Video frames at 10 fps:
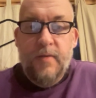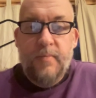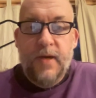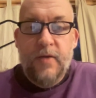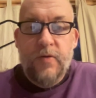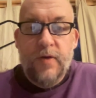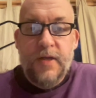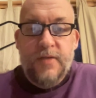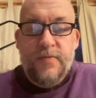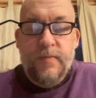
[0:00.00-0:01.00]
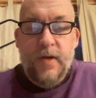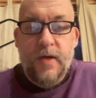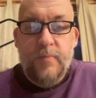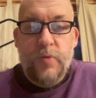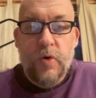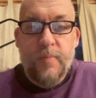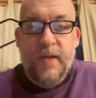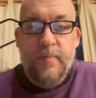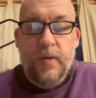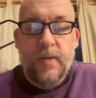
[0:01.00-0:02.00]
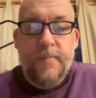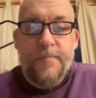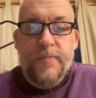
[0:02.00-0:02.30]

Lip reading: minorities, poor people.